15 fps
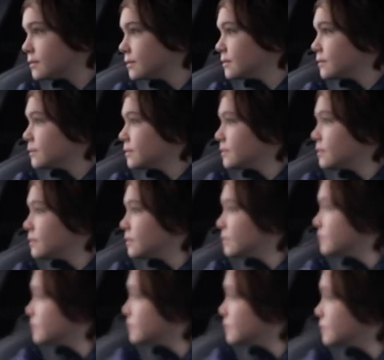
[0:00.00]

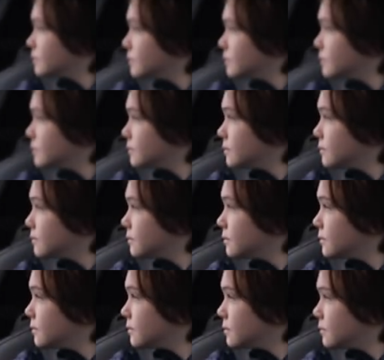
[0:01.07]

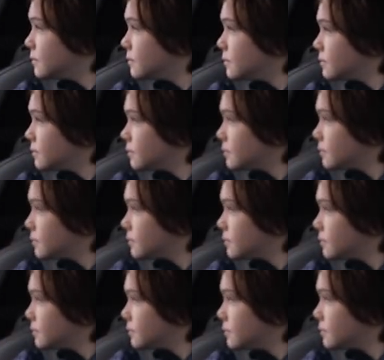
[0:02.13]

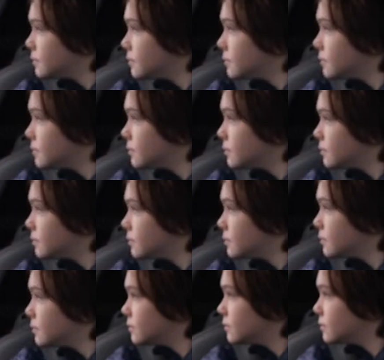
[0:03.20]

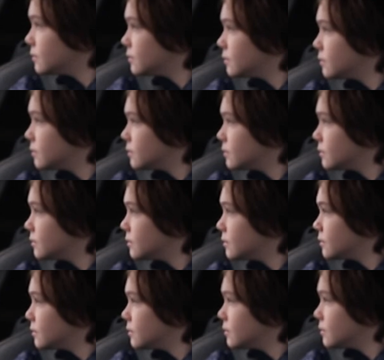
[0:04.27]

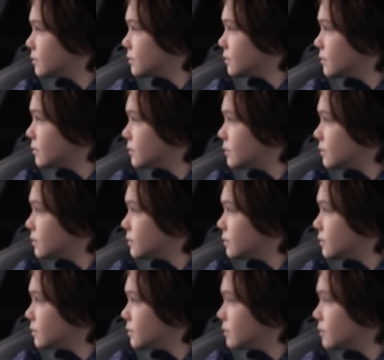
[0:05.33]

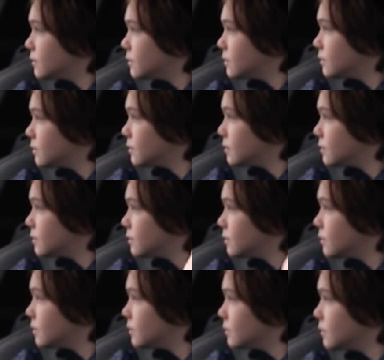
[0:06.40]

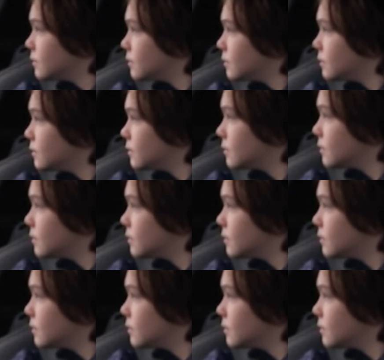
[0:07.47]
The person shown says nothing.